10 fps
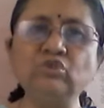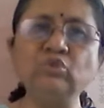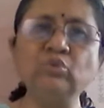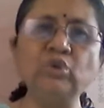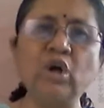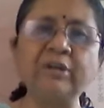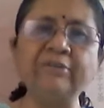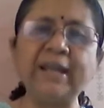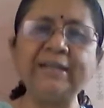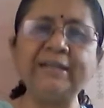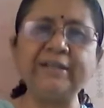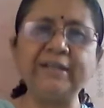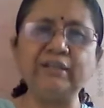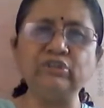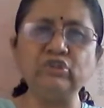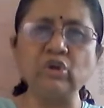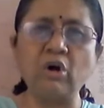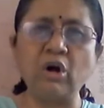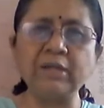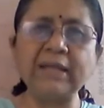do not write it in
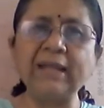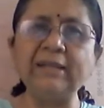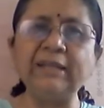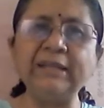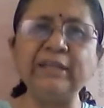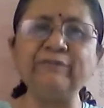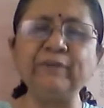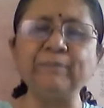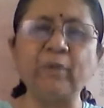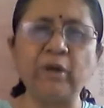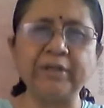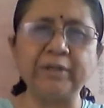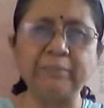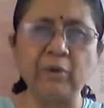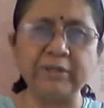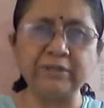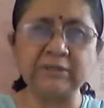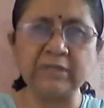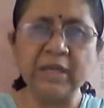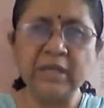short and leave important
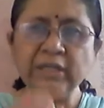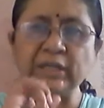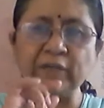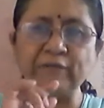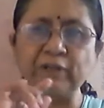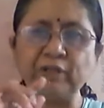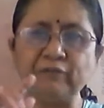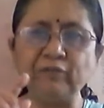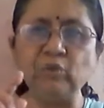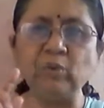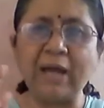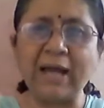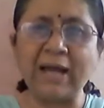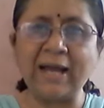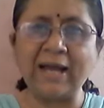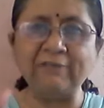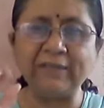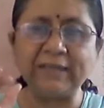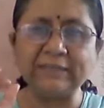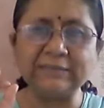points. Even if you have
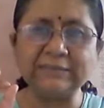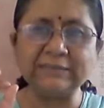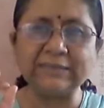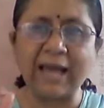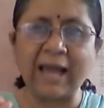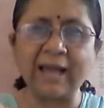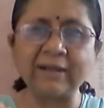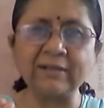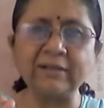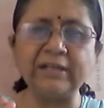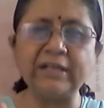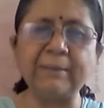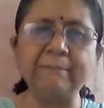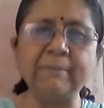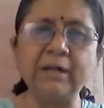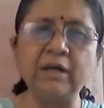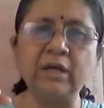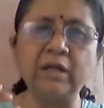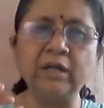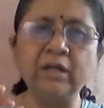exact
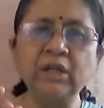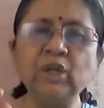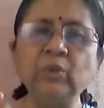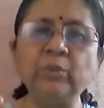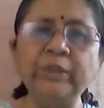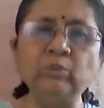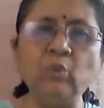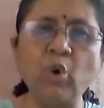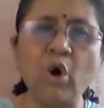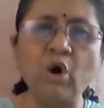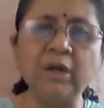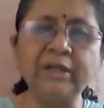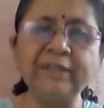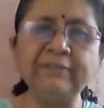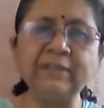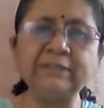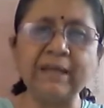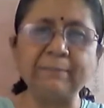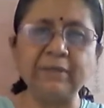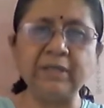number we want in the
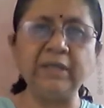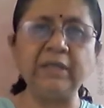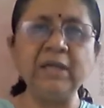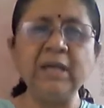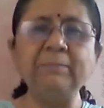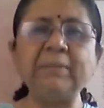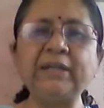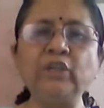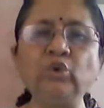summary, but